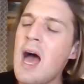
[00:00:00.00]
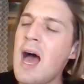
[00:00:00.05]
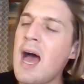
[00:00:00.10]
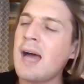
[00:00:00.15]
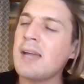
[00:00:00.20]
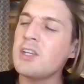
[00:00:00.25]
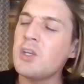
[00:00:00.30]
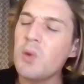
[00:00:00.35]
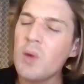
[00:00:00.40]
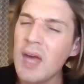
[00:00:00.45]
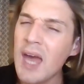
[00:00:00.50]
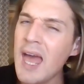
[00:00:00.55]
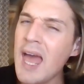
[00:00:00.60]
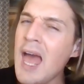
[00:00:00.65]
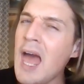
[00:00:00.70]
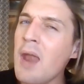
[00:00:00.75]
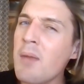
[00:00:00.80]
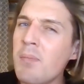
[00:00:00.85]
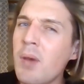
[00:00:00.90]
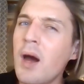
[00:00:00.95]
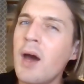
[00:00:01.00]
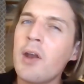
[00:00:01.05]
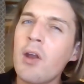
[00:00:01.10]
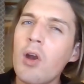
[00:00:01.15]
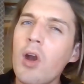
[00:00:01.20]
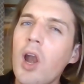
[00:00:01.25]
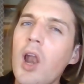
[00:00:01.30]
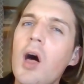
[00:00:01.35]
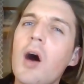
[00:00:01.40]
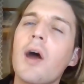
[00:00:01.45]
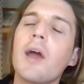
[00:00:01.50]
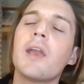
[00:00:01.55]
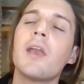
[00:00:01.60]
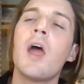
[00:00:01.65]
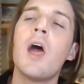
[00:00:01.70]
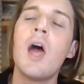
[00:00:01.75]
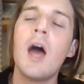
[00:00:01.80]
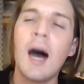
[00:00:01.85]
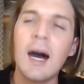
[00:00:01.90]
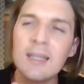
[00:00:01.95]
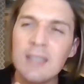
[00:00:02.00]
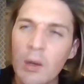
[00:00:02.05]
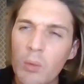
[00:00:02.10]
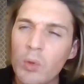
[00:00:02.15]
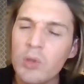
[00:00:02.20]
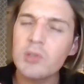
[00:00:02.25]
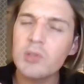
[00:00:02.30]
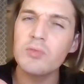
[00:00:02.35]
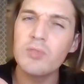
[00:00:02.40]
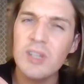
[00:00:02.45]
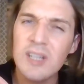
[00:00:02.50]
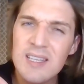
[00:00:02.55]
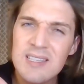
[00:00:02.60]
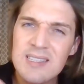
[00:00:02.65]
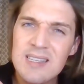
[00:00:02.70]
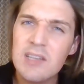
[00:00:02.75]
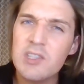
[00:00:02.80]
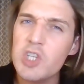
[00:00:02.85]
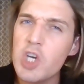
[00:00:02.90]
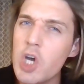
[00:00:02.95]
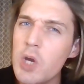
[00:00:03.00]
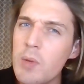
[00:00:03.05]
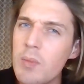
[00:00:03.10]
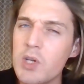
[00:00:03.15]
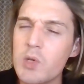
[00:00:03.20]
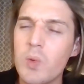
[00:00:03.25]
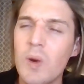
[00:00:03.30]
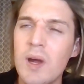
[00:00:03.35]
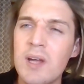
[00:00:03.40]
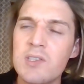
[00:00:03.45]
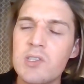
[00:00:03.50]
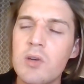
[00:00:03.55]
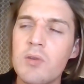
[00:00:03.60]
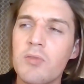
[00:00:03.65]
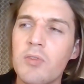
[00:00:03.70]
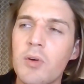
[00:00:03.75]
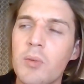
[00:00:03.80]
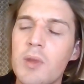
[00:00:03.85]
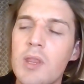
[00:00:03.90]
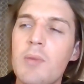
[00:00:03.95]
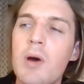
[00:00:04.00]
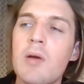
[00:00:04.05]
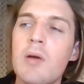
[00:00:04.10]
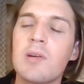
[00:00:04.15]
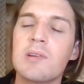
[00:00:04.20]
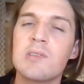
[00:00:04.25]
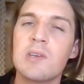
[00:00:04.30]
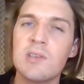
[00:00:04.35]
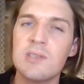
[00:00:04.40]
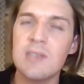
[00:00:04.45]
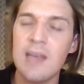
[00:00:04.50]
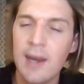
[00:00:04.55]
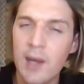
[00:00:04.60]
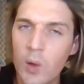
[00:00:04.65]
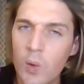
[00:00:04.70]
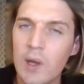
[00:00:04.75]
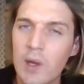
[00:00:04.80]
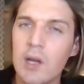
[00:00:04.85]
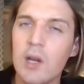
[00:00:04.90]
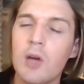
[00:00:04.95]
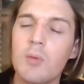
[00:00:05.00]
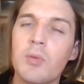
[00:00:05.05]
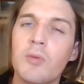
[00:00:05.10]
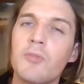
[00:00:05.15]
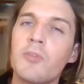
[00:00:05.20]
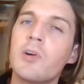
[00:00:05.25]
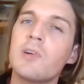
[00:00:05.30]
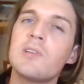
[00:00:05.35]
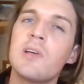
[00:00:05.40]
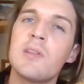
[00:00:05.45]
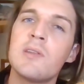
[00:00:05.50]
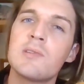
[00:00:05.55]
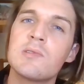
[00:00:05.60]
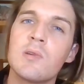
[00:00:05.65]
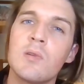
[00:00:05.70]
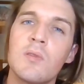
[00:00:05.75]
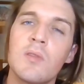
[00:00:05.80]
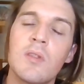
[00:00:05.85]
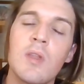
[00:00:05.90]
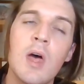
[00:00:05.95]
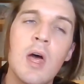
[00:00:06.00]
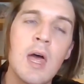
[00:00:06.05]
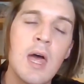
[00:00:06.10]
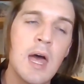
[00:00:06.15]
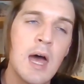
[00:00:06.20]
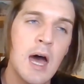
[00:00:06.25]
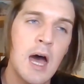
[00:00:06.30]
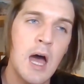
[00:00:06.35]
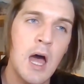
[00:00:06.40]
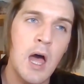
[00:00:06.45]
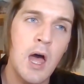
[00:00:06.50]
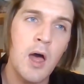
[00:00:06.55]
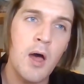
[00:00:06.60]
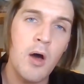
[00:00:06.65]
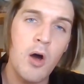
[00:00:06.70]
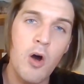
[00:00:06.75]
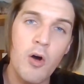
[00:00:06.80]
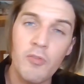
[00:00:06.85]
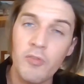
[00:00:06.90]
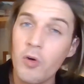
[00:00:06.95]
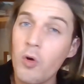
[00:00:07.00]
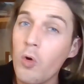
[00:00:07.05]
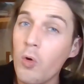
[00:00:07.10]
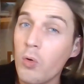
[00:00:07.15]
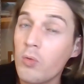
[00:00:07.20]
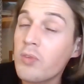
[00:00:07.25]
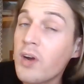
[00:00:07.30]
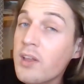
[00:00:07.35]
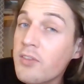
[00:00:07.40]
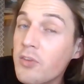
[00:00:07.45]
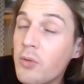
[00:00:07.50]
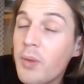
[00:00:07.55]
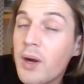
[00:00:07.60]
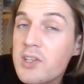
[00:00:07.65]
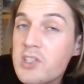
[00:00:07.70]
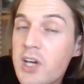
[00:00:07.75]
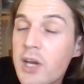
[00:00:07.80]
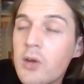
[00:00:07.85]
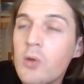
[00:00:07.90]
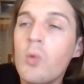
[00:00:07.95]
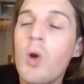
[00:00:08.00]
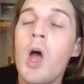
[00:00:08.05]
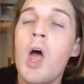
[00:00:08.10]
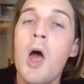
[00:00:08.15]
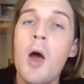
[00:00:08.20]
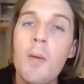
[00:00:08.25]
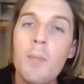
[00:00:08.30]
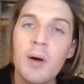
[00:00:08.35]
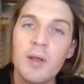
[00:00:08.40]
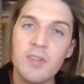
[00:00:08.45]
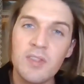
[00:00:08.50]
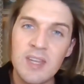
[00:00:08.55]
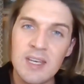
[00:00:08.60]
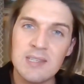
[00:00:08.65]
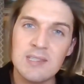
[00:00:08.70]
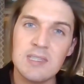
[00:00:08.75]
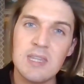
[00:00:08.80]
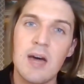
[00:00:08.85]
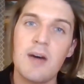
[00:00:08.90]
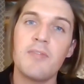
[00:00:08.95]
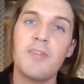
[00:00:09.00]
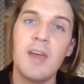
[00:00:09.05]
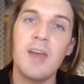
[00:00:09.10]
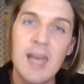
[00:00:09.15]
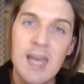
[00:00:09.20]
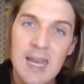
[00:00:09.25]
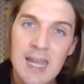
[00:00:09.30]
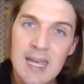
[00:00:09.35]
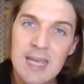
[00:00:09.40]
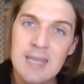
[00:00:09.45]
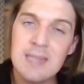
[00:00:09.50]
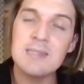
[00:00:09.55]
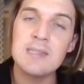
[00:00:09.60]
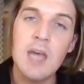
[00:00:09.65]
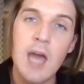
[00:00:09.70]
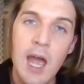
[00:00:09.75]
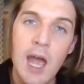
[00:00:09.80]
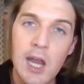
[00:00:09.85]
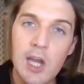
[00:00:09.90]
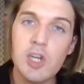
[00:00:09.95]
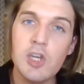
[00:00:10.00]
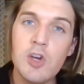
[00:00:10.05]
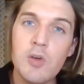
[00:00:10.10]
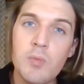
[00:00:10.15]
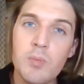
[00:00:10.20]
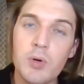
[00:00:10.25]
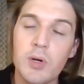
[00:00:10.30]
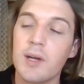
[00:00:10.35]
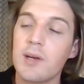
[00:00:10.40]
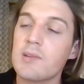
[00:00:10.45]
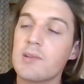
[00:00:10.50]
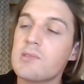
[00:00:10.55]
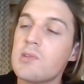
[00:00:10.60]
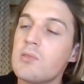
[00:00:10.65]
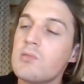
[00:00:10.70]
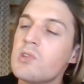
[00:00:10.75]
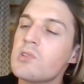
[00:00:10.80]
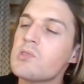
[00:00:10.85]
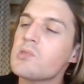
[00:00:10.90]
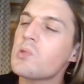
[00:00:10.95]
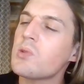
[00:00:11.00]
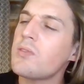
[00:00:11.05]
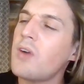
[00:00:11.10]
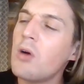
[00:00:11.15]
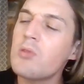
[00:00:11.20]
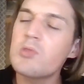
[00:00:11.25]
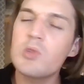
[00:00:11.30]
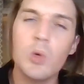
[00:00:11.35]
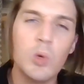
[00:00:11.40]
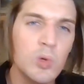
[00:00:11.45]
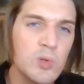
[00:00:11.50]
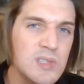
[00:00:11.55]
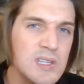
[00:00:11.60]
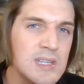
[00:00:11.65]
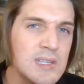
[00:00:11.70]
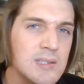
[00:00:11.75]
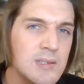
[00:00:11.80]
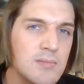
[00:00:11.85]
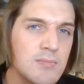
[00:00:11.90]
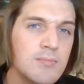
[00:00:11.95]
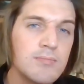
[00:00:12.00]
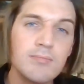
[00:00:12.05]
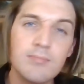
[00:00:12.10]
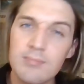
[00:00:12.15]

and you can buy it online. I don't want to really say too much where to from at the moment, because I just had a quick look before I'd done this on ready for my channel. But this stuff, it is a new product, so just sort of hold your horses,